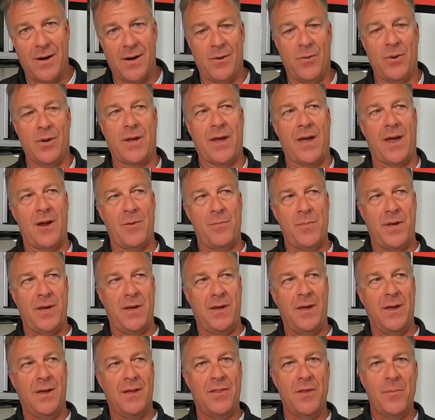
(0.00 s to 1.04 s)
I would kind of
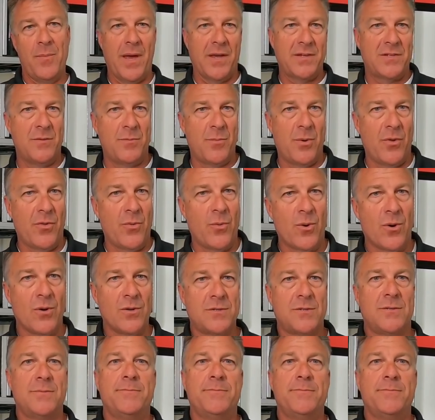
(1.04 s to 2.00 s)
be the best of both worlds.